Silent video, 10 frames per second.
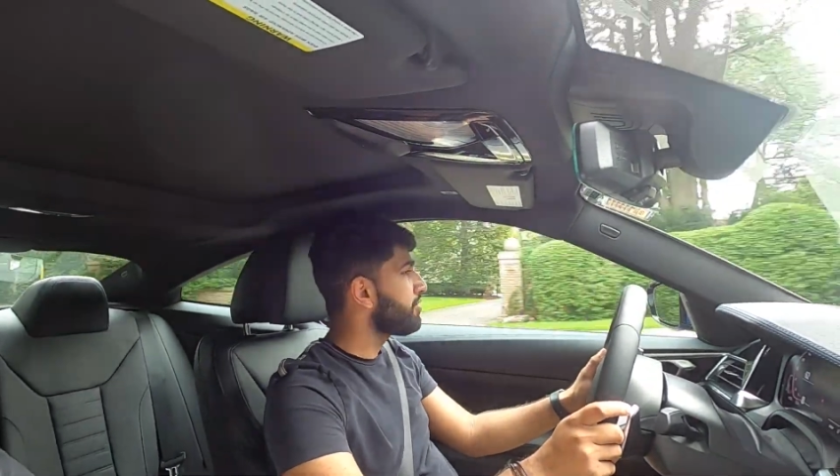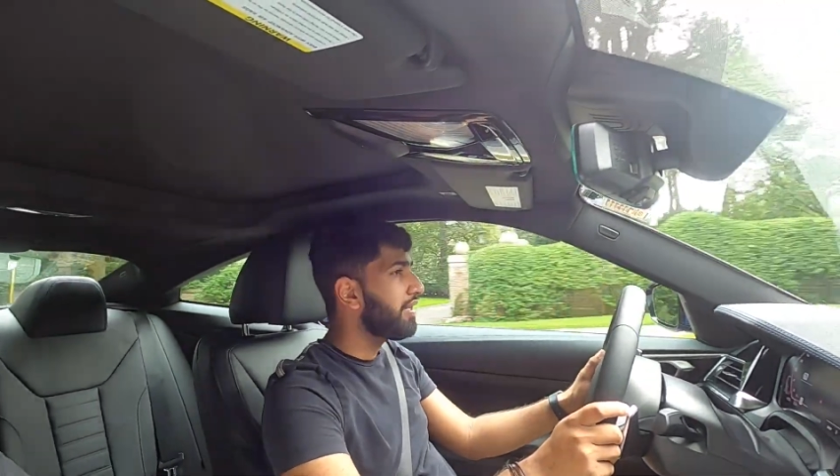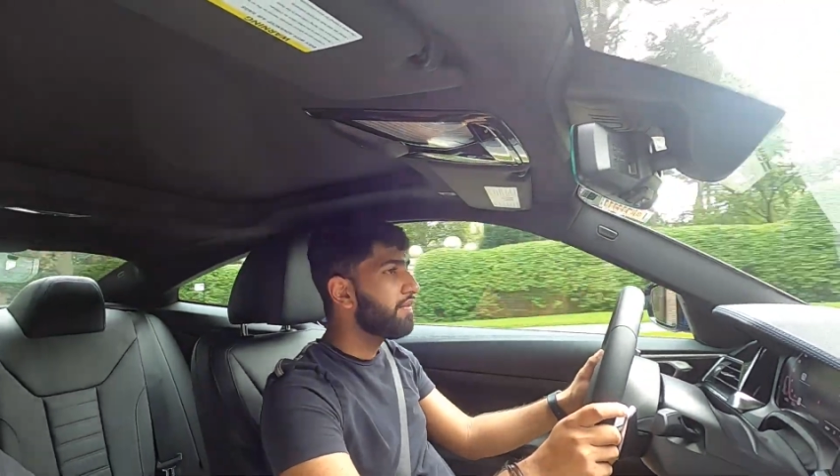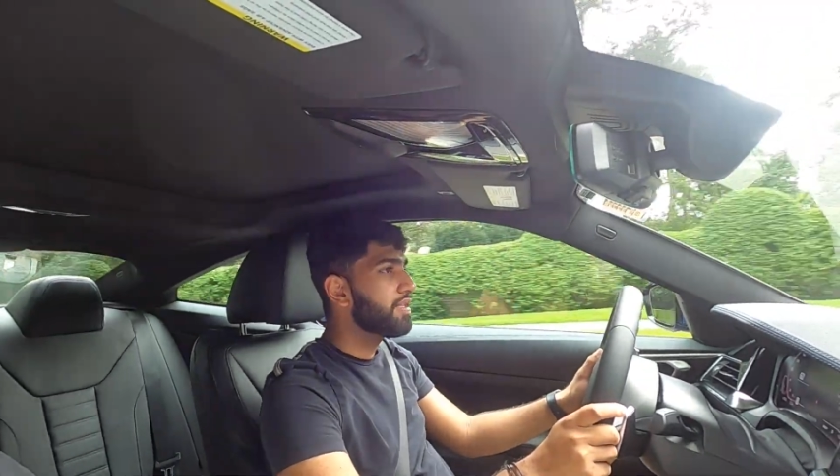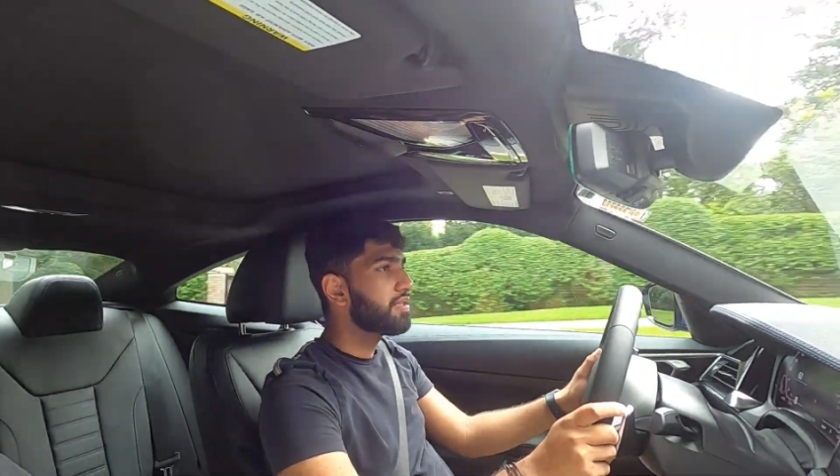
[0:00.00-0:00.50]
you're
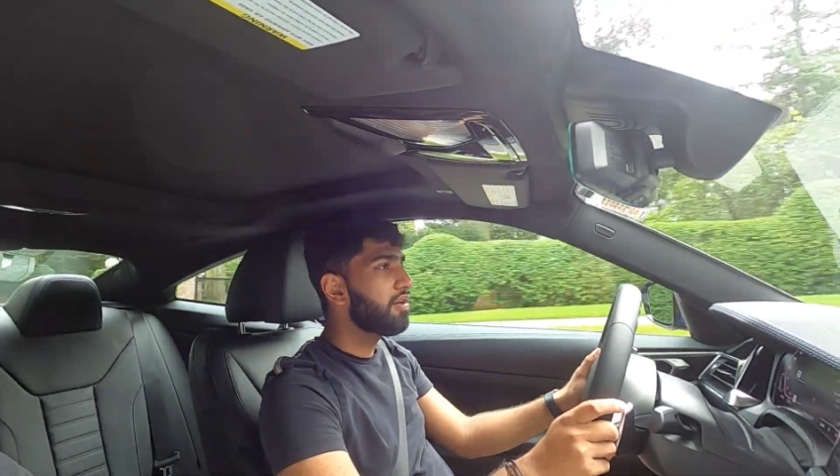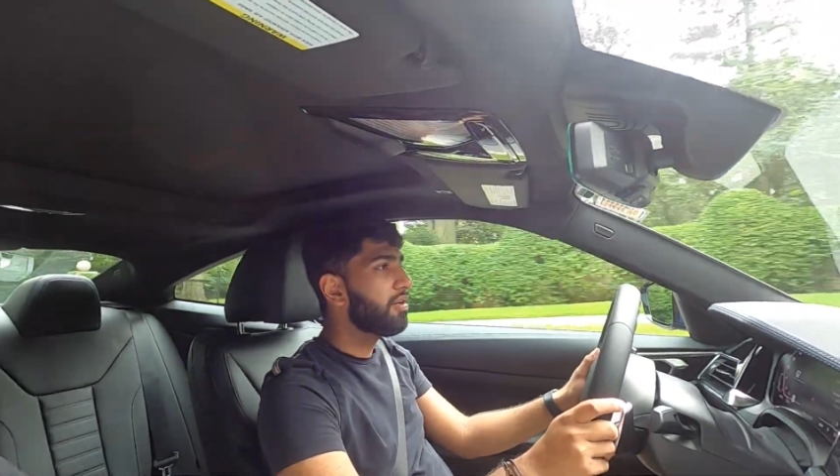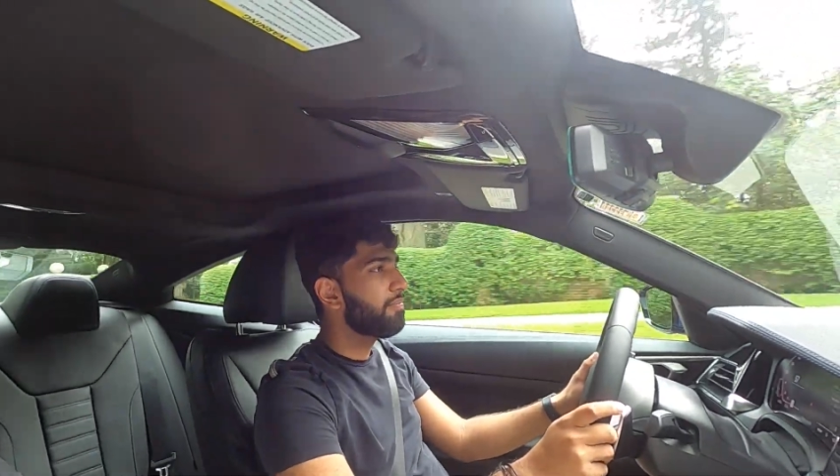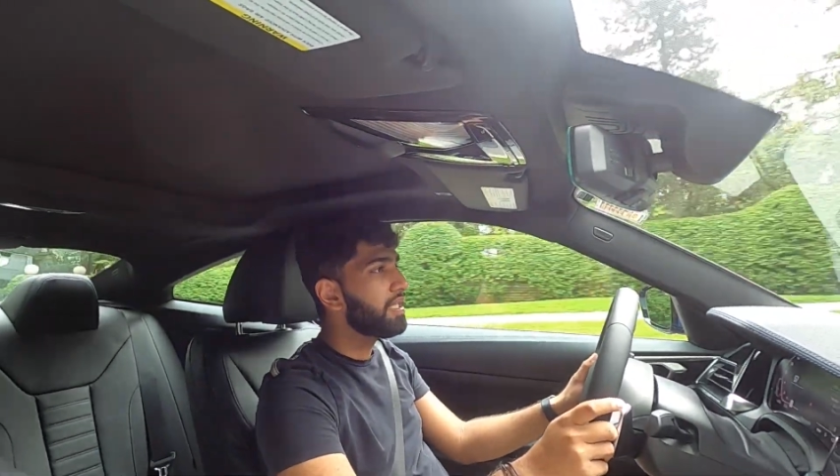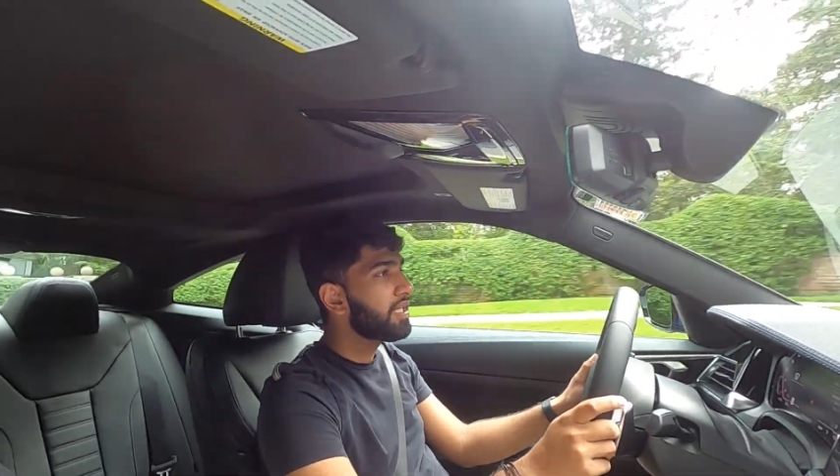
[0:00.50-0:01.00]
driving this
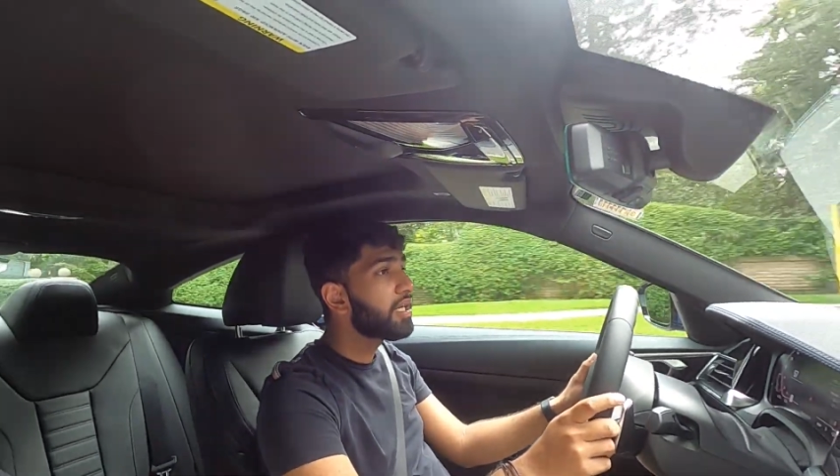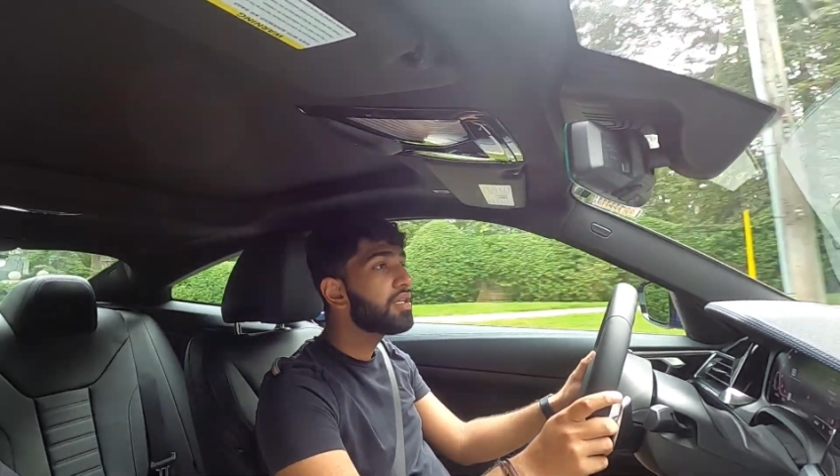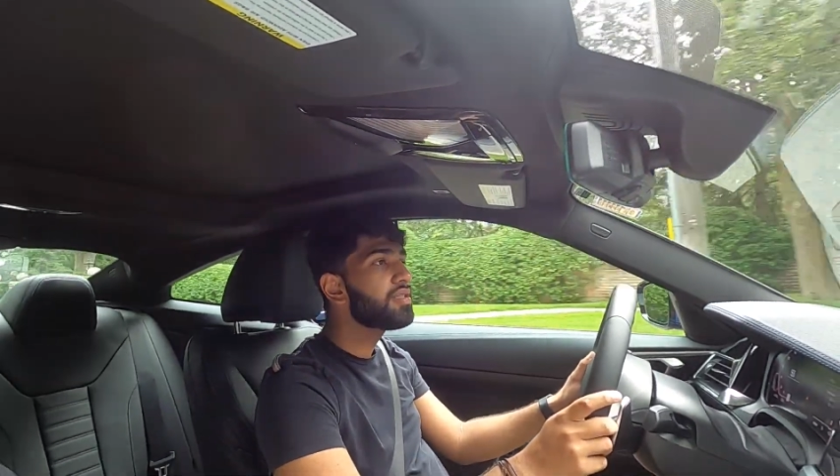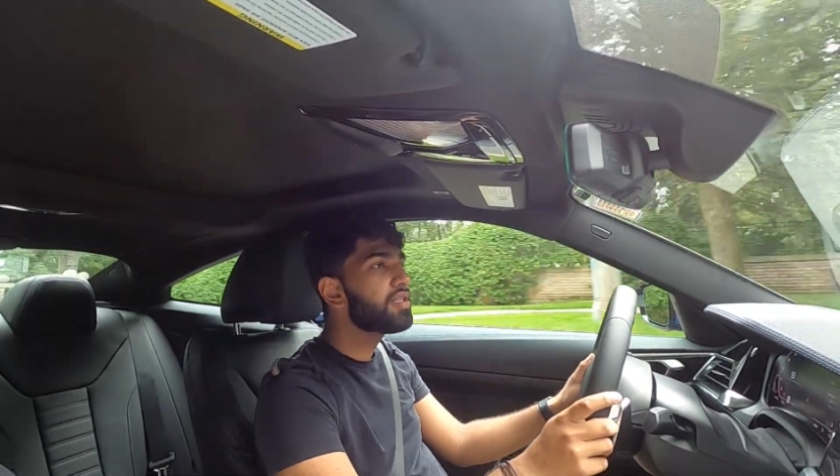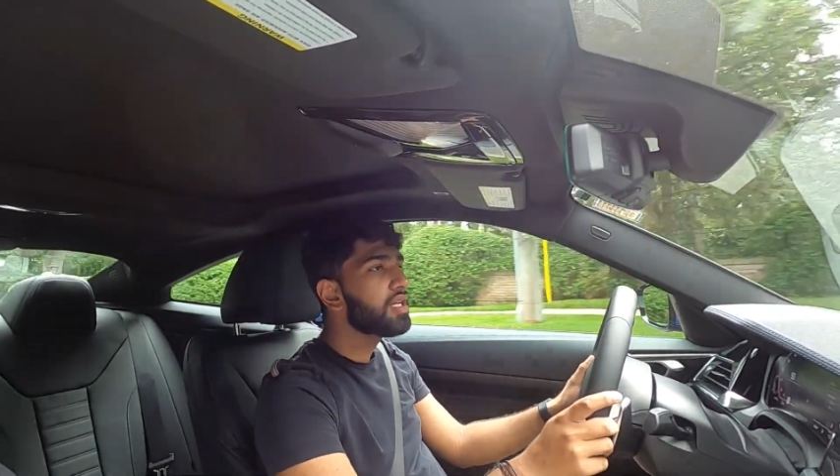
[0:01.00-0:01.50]
car,
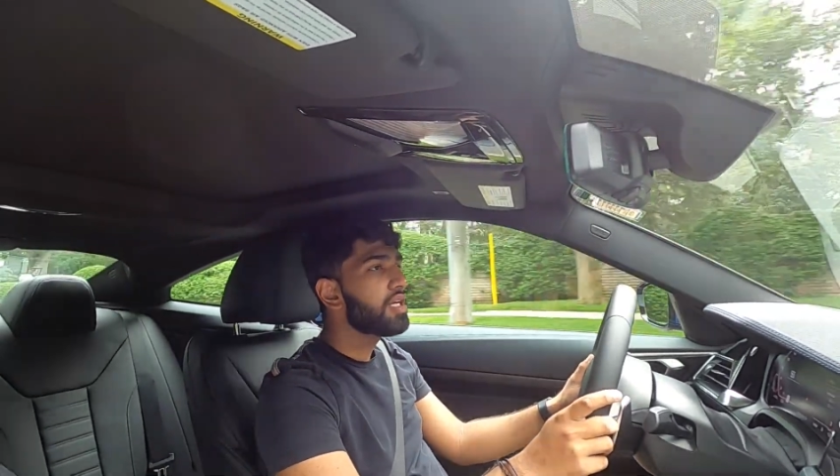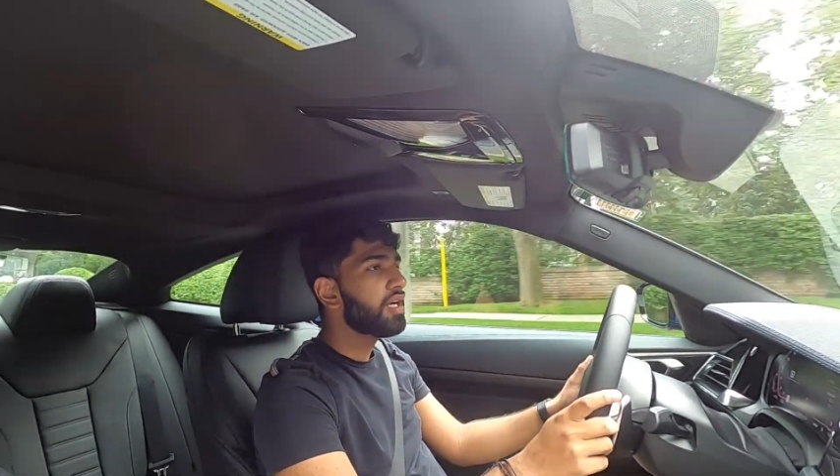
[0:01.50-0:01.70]
because